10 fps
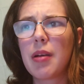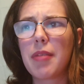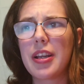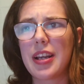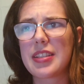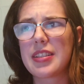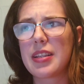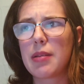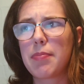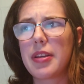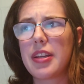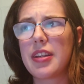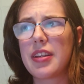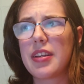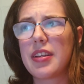My next tip
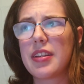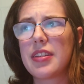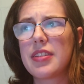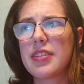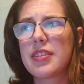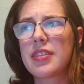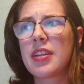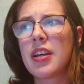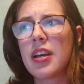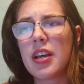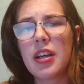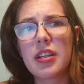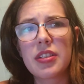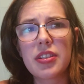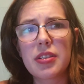is
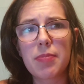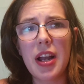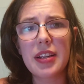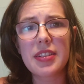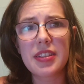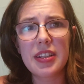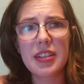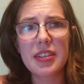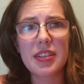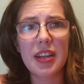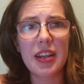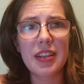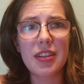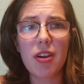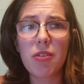just practicing
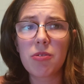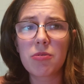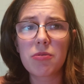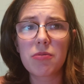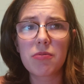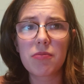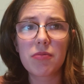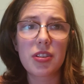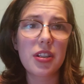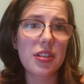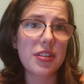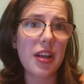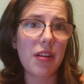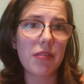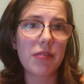saying no to
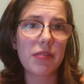yourself.